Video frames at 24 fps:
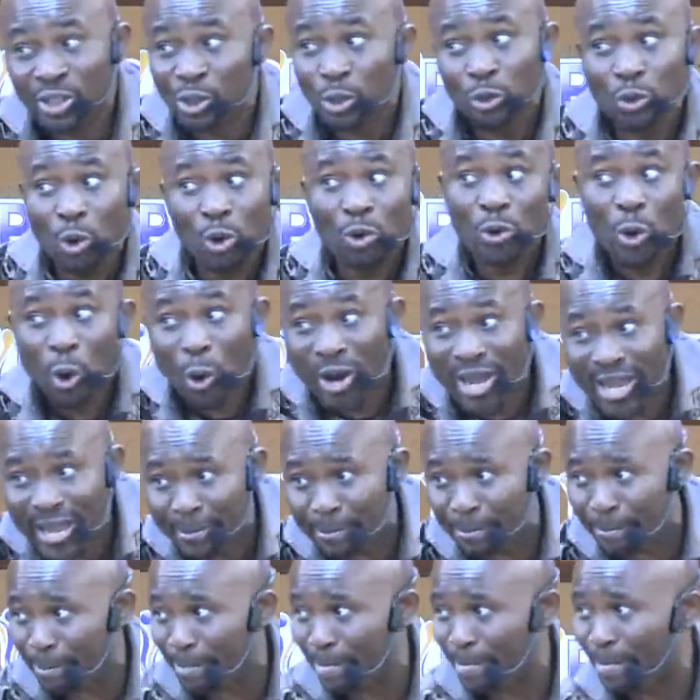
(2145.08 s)
you don't know
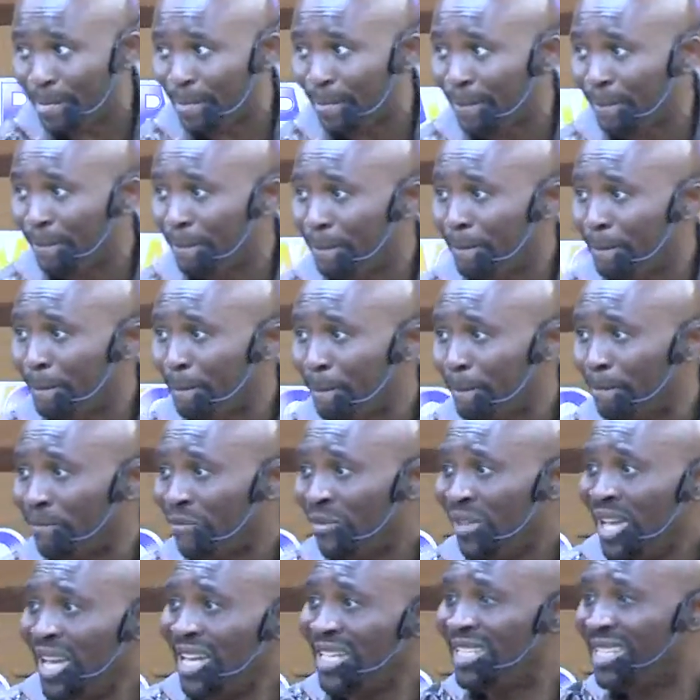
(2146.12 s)
Him.
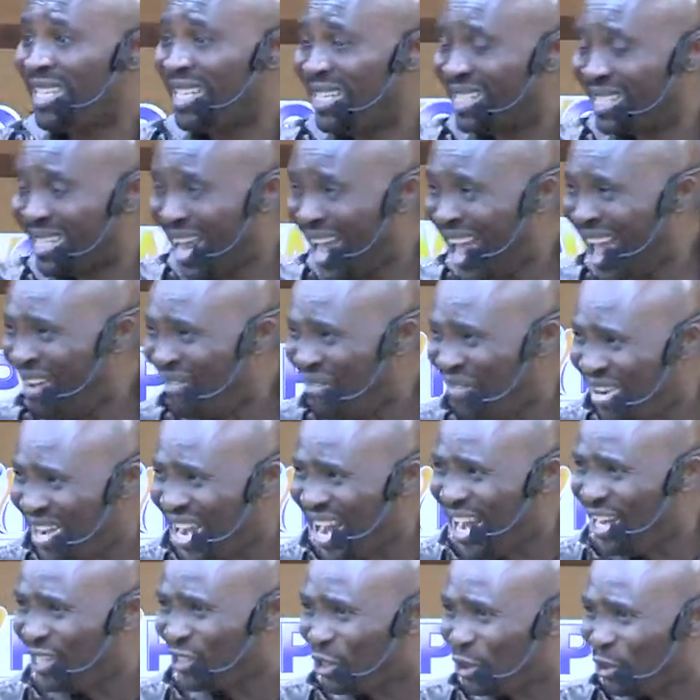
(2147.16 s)
It is
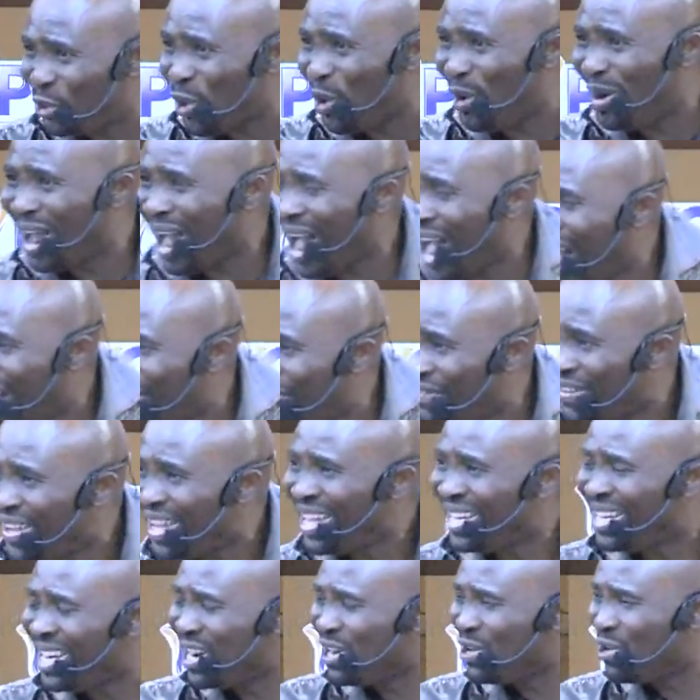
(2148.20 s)
evidence you don't have
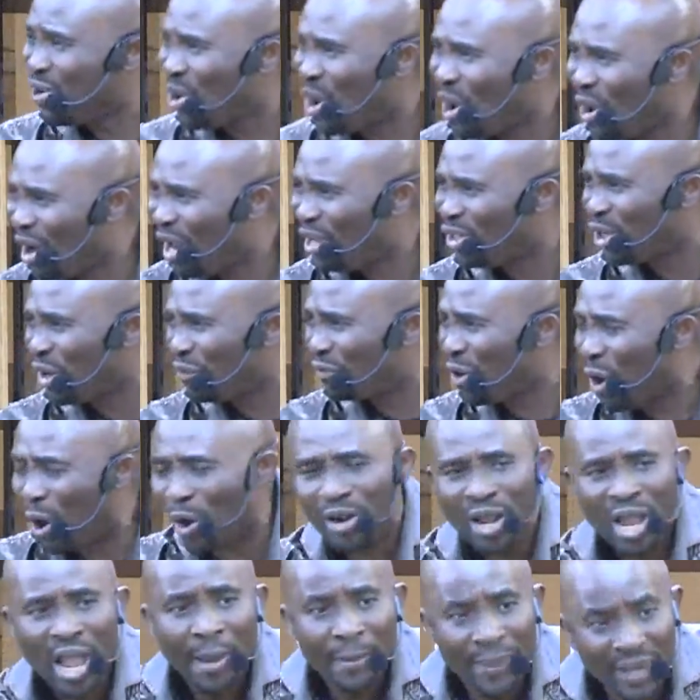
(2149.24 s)
the knowledge of God.
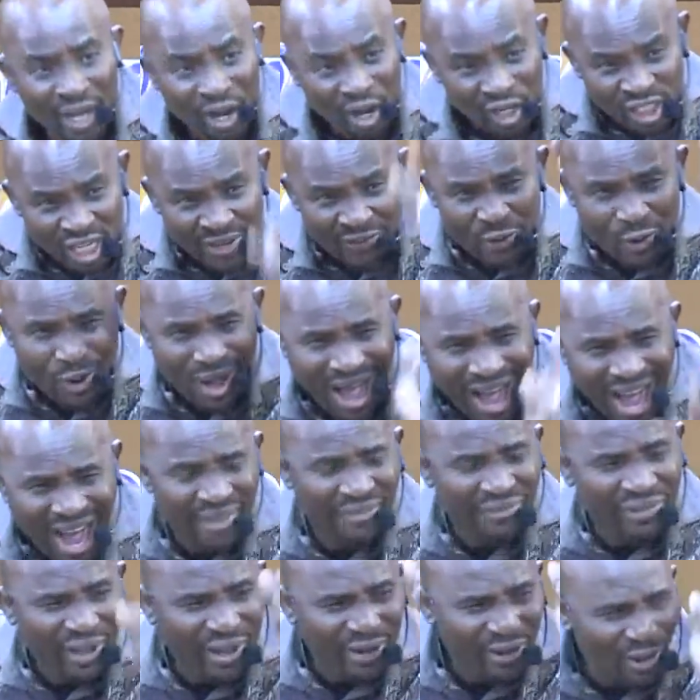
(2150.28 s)
Because if you
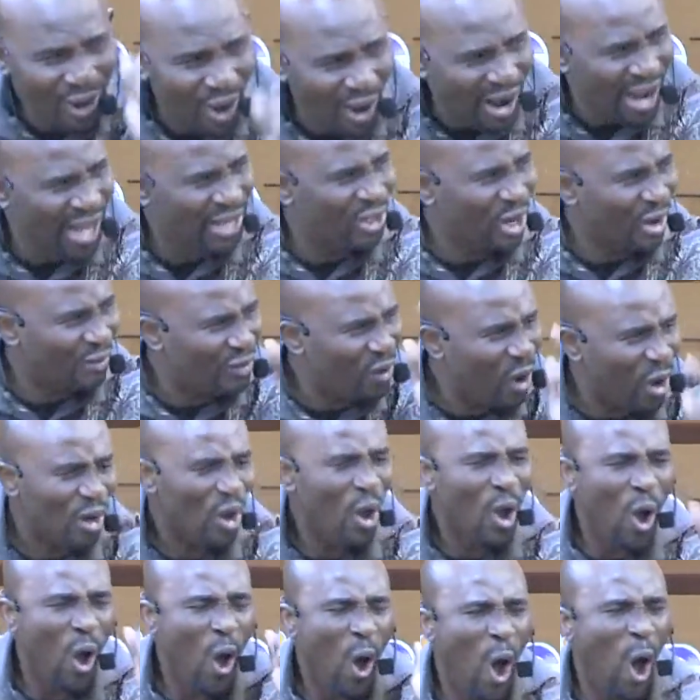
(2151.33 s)
have the knowledge of God,
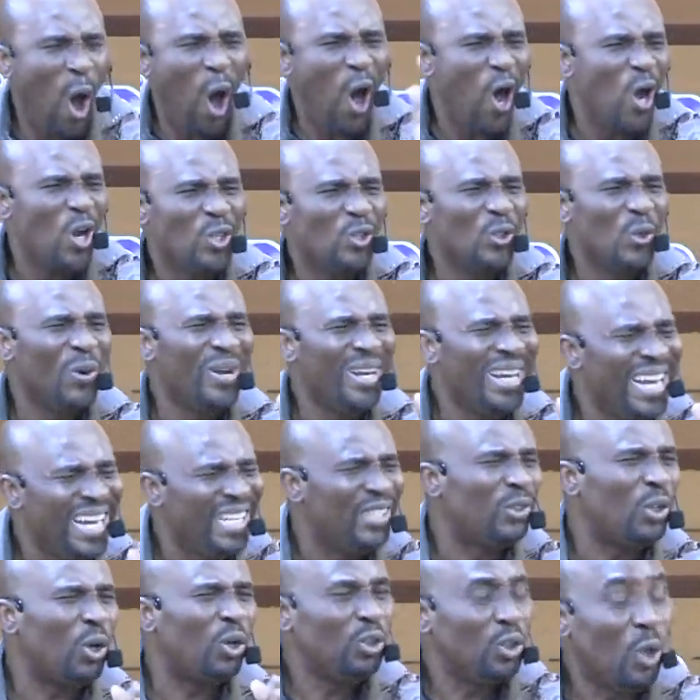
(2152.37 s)
all you
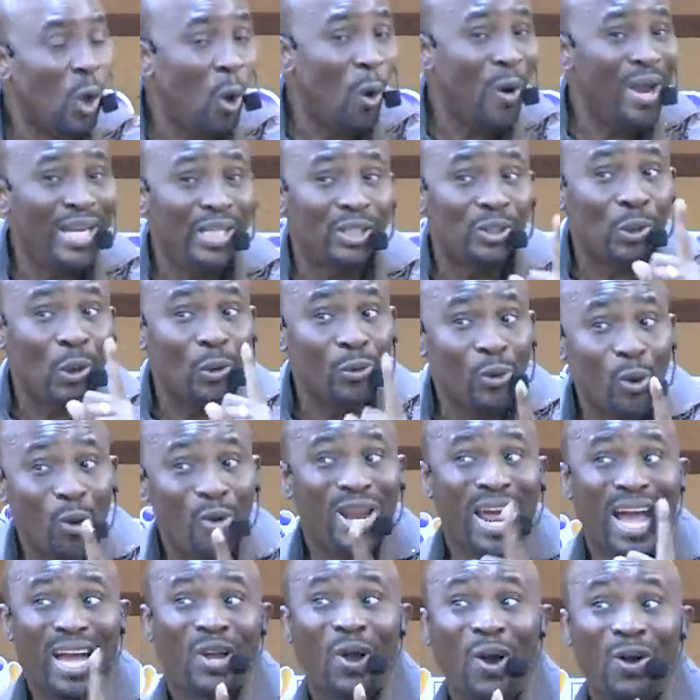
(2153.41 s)
need to know is to know
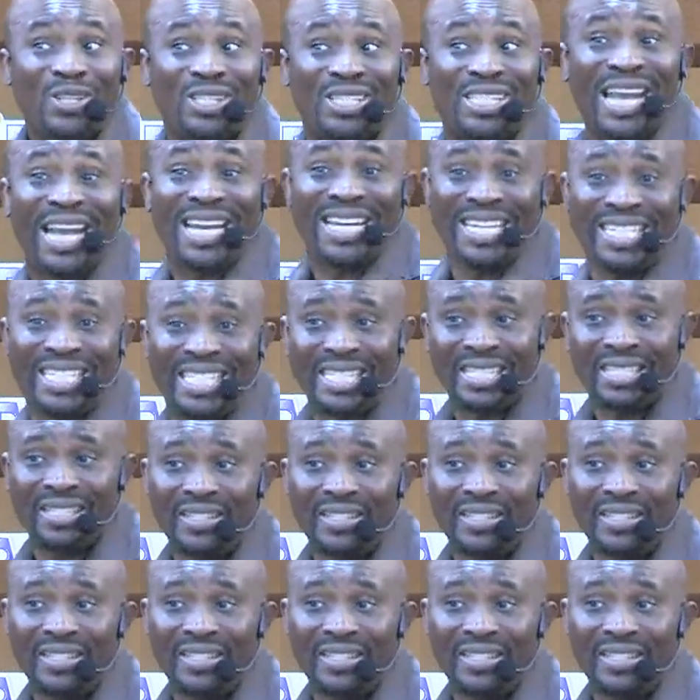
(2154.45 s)
that God said it.